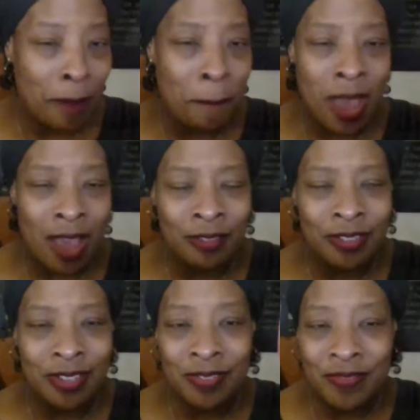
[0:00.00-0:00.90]

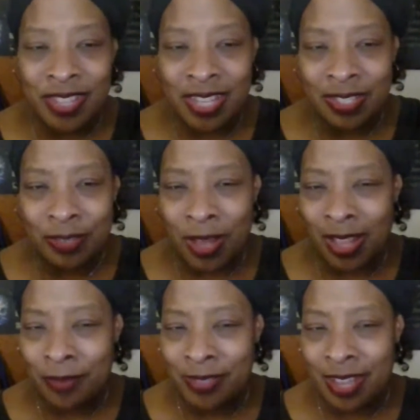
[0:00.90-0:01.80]
amount of this while
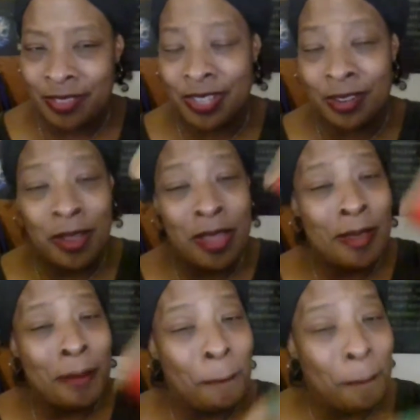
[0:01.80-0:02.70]
I was out there,
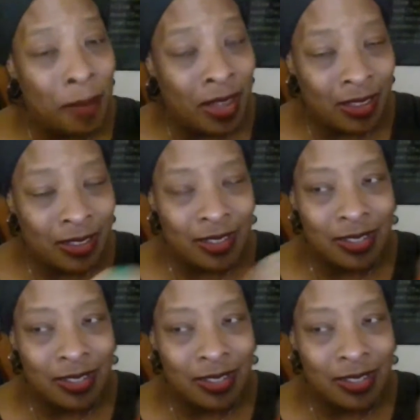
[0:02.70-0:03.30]
but